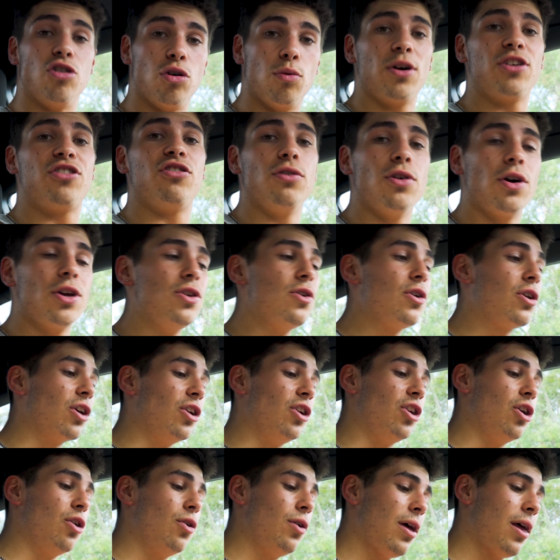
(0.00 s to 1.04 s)
Do what you know you could
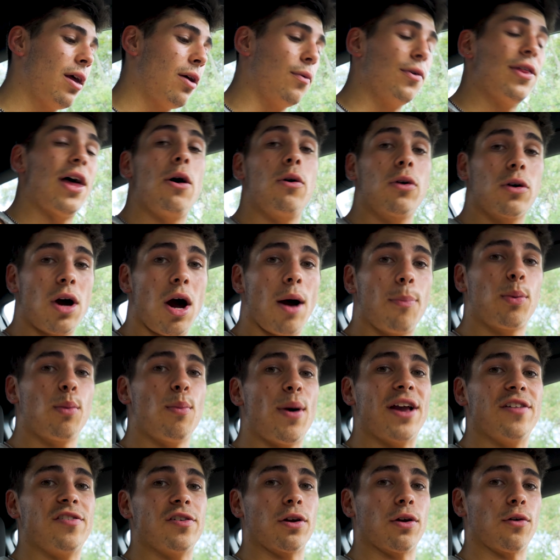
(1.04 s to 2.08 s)
do without
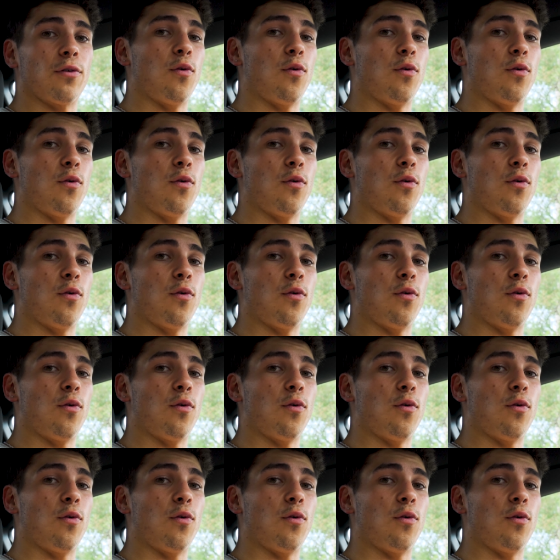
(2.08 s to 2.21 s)
compromising your